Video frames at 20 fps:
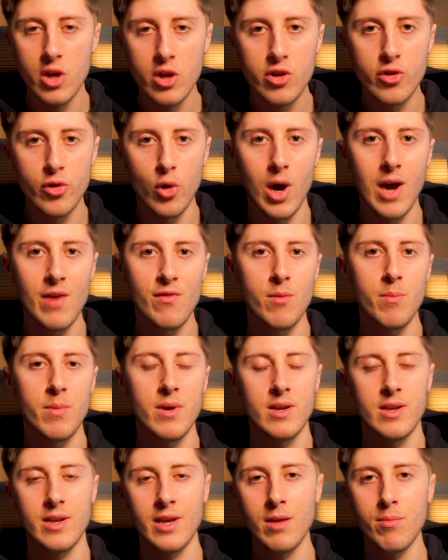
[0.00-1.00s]
dive a
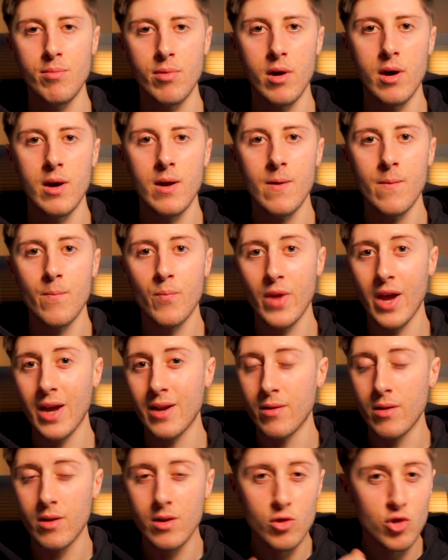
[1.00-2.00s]
bit deeper and